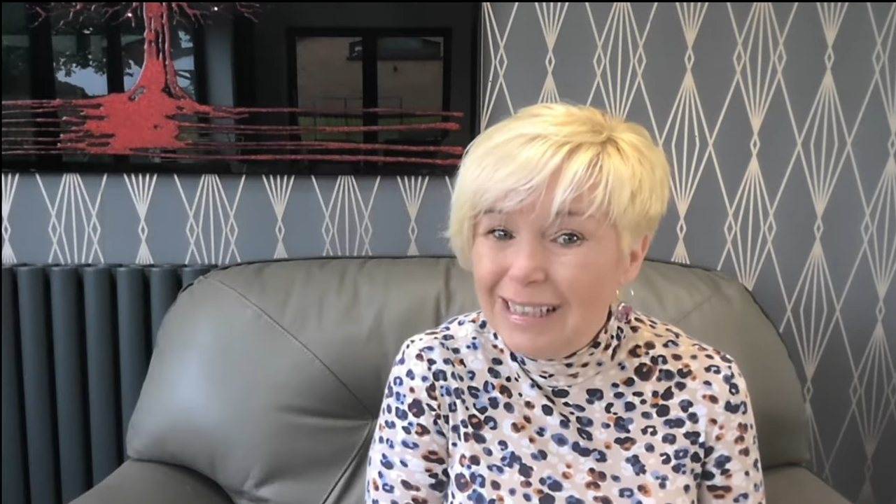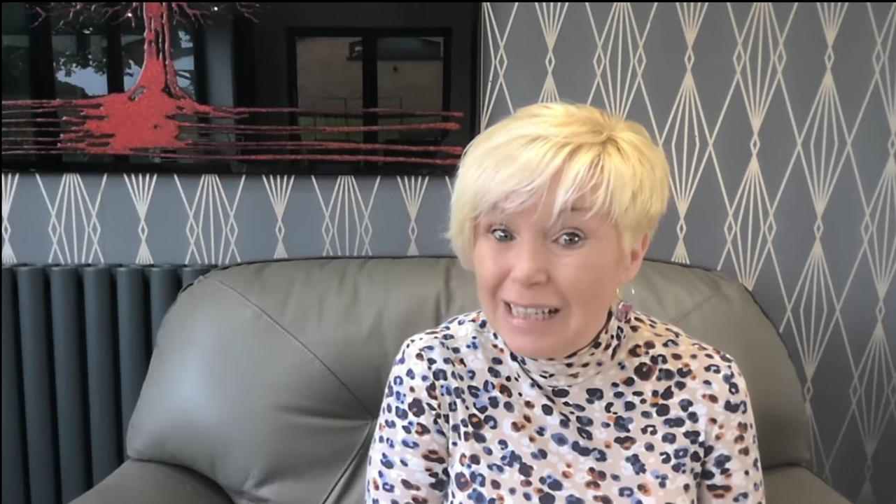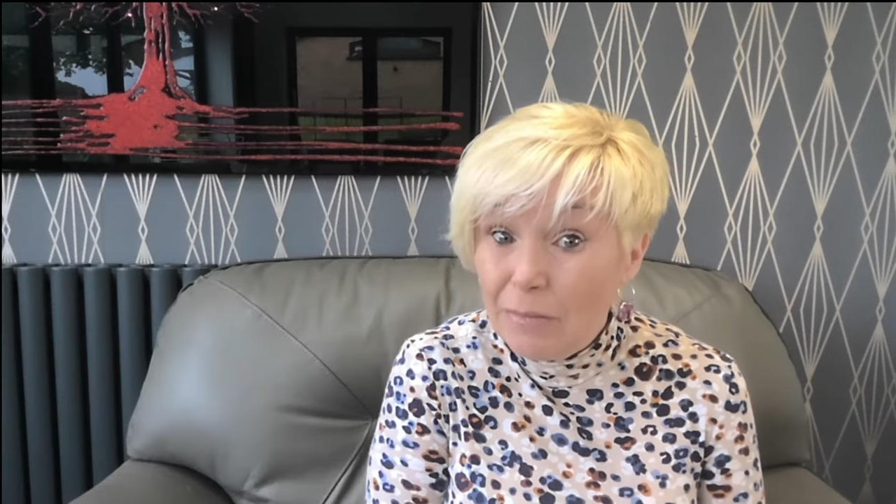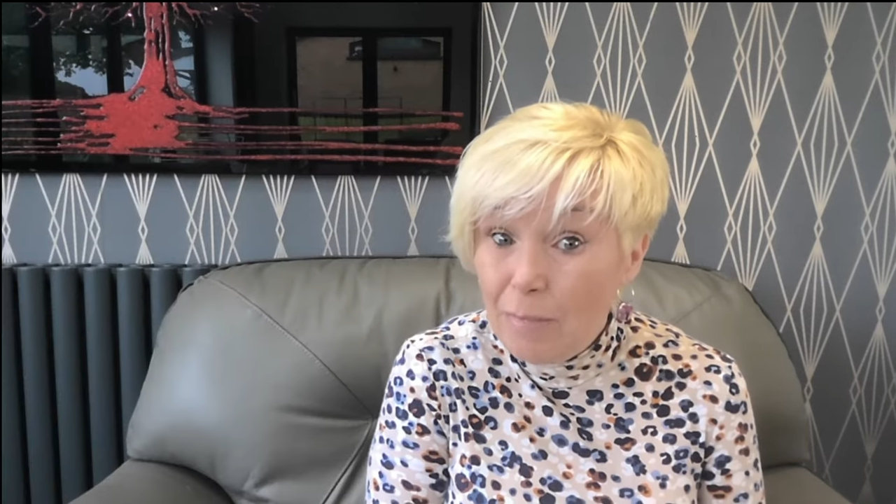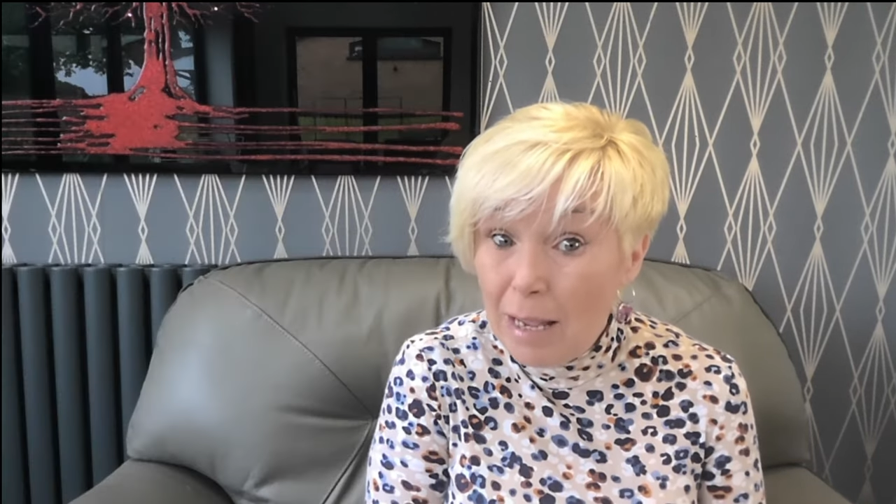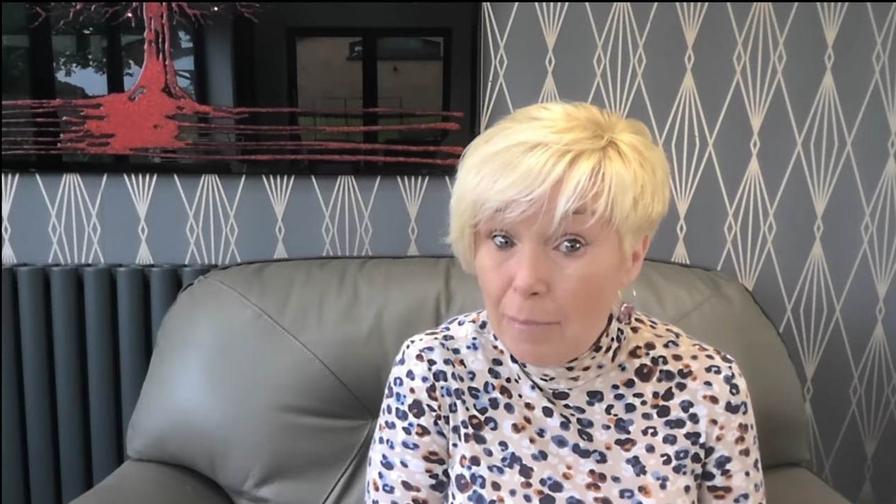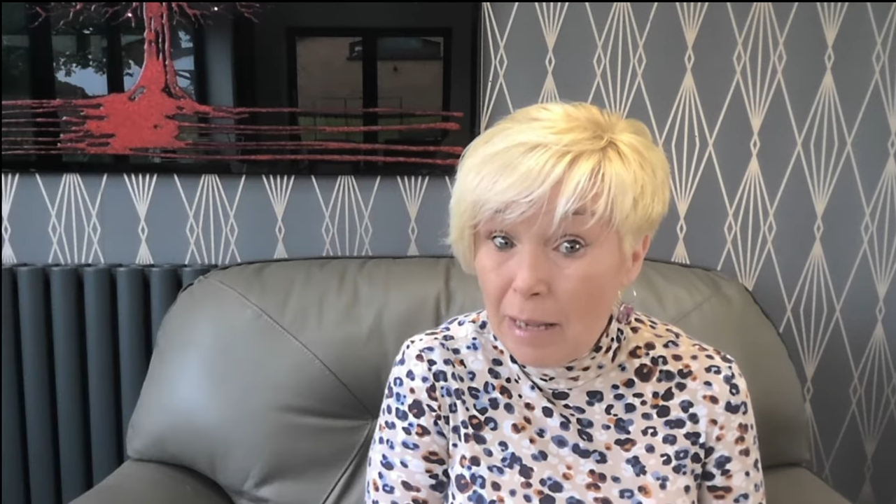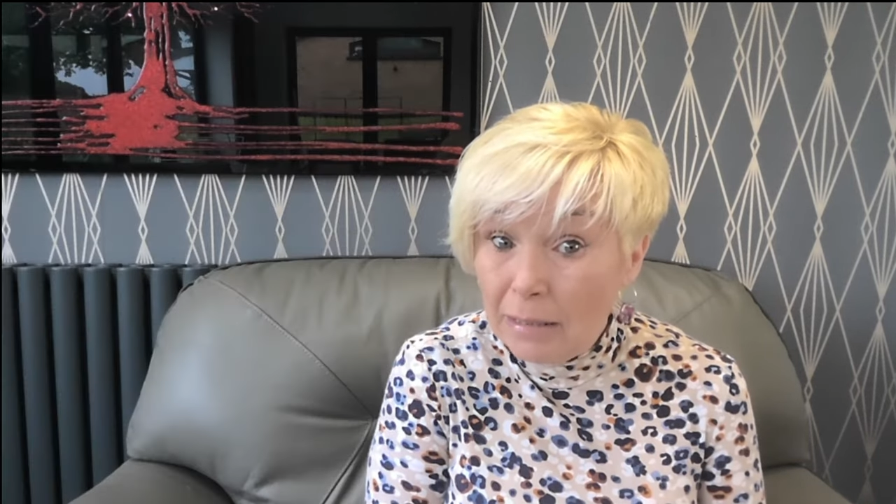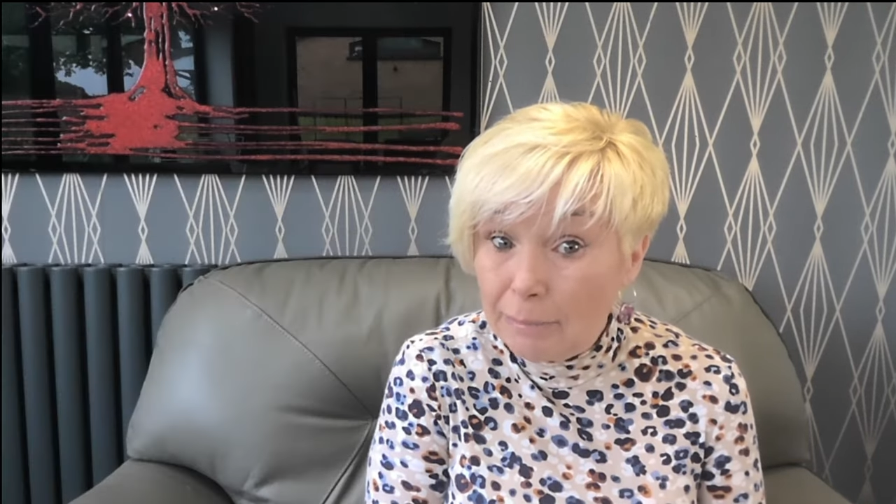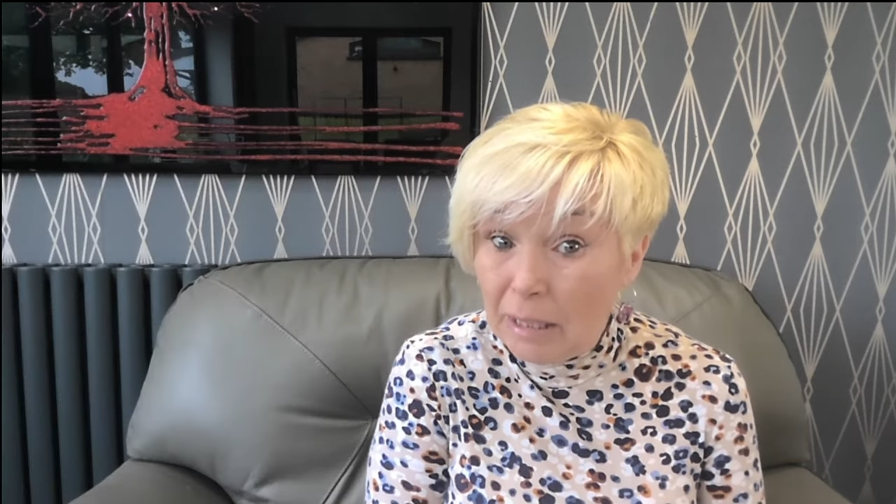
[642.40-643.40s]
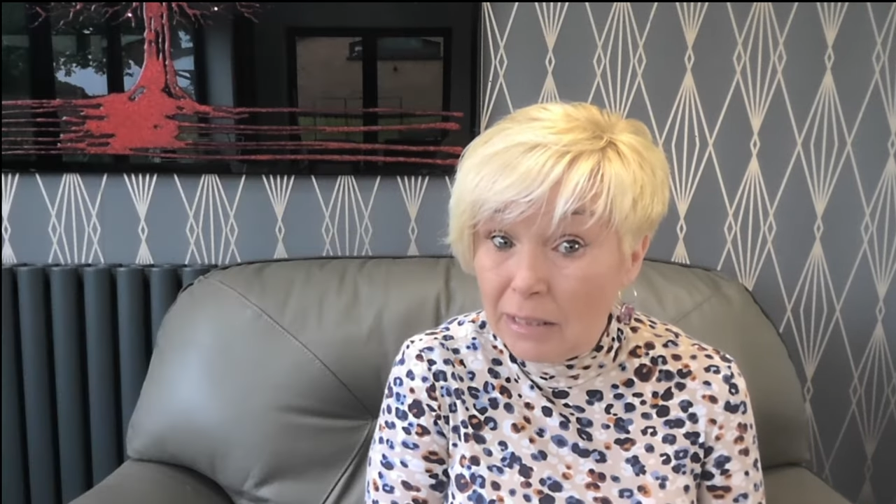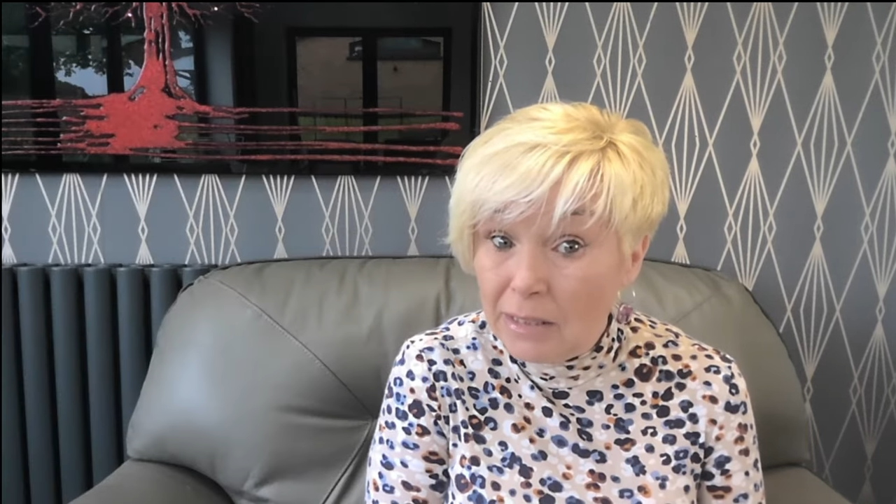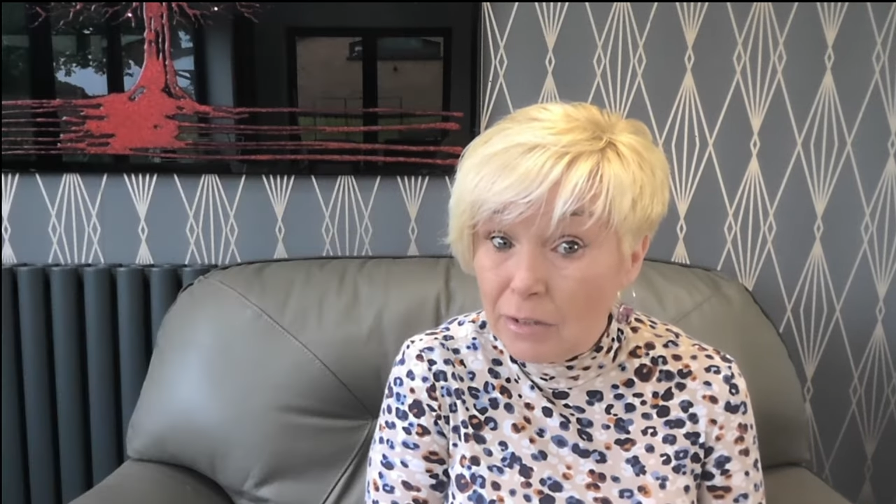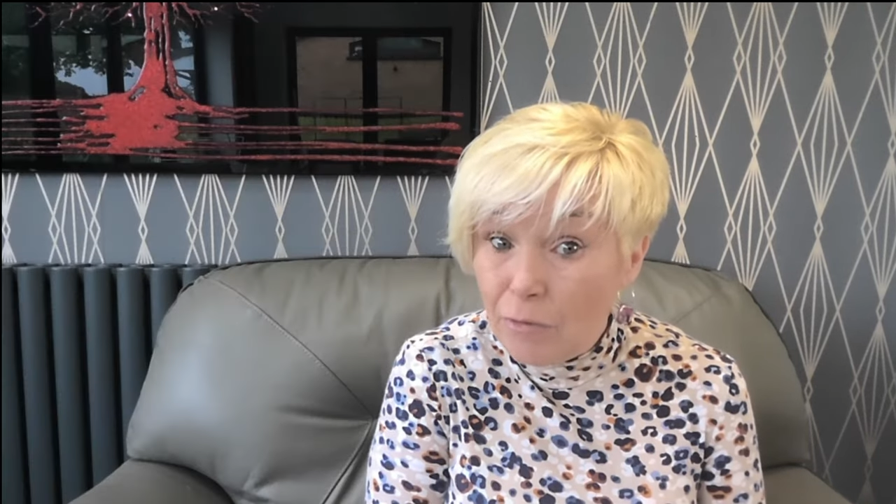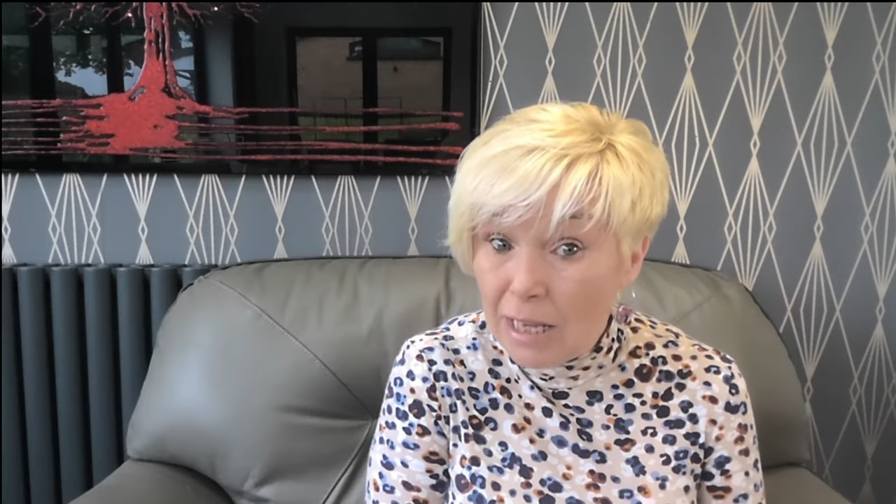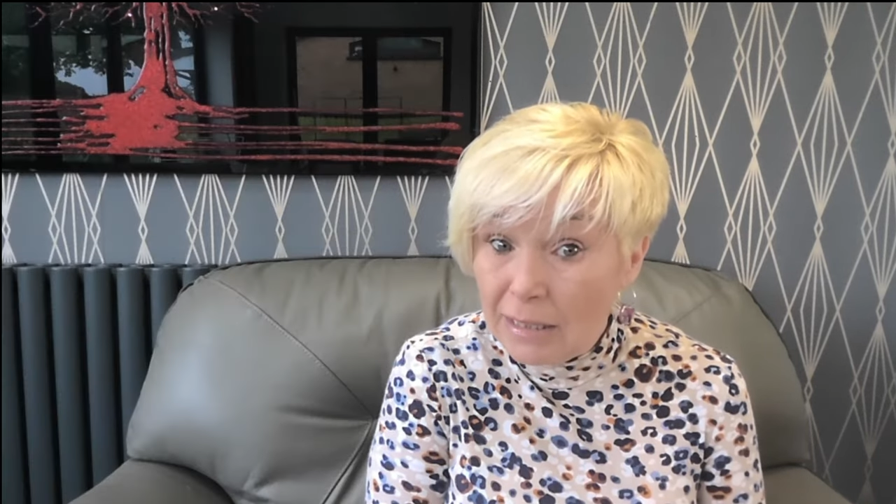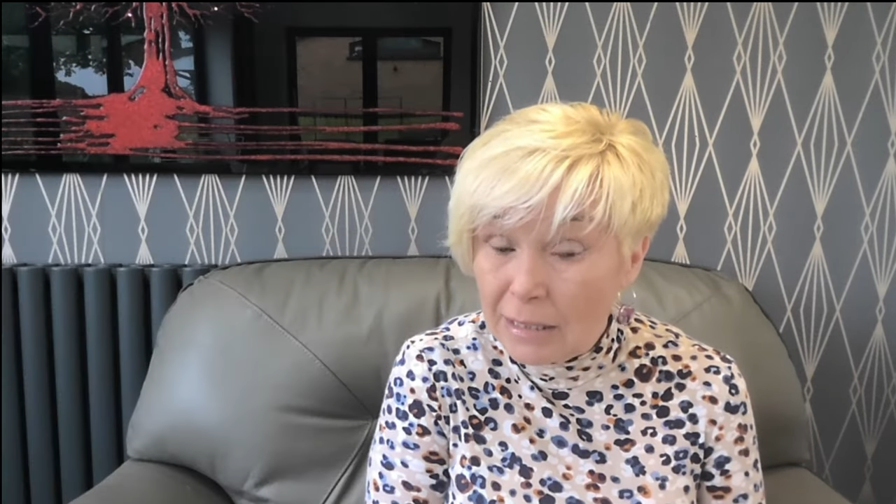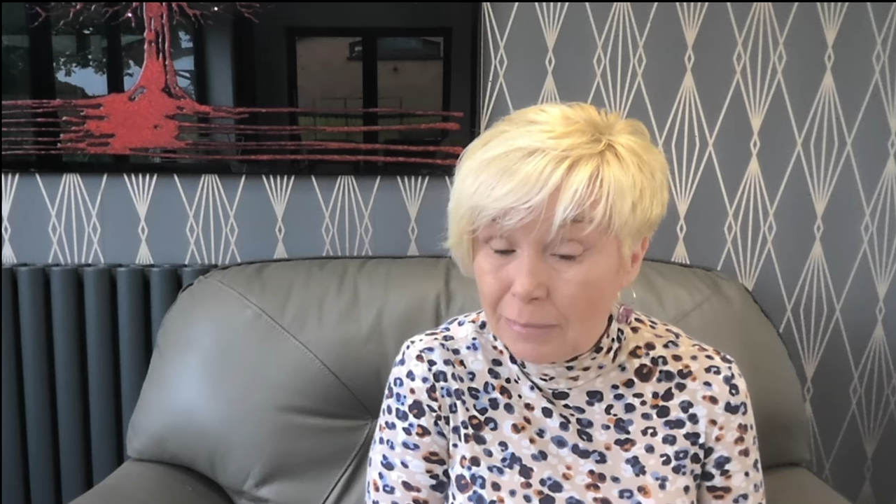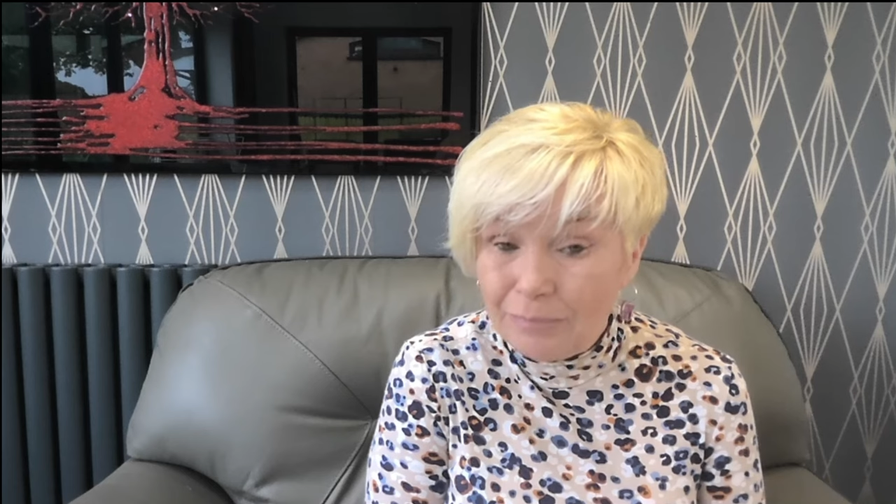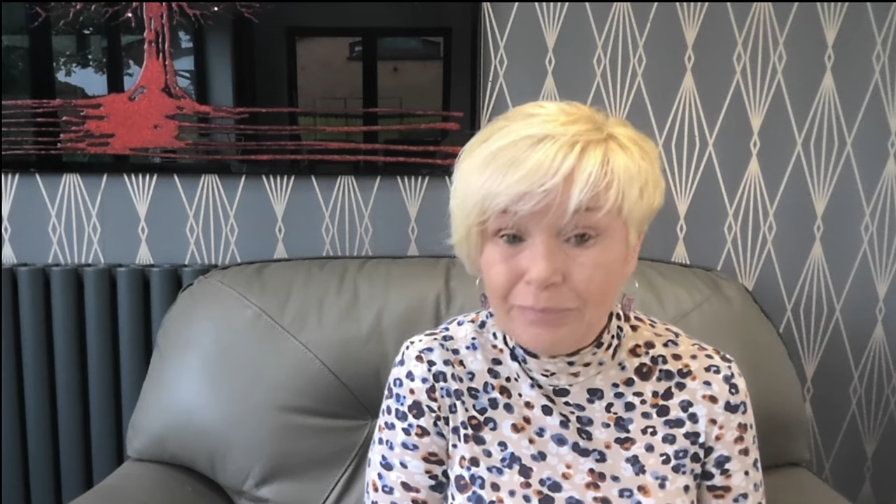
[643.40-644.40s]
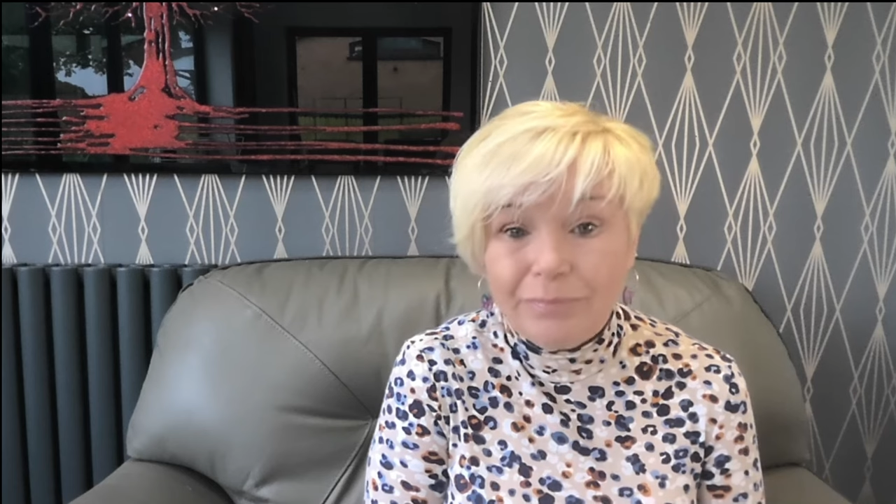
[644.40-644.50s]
Need to give my bank balance a rest.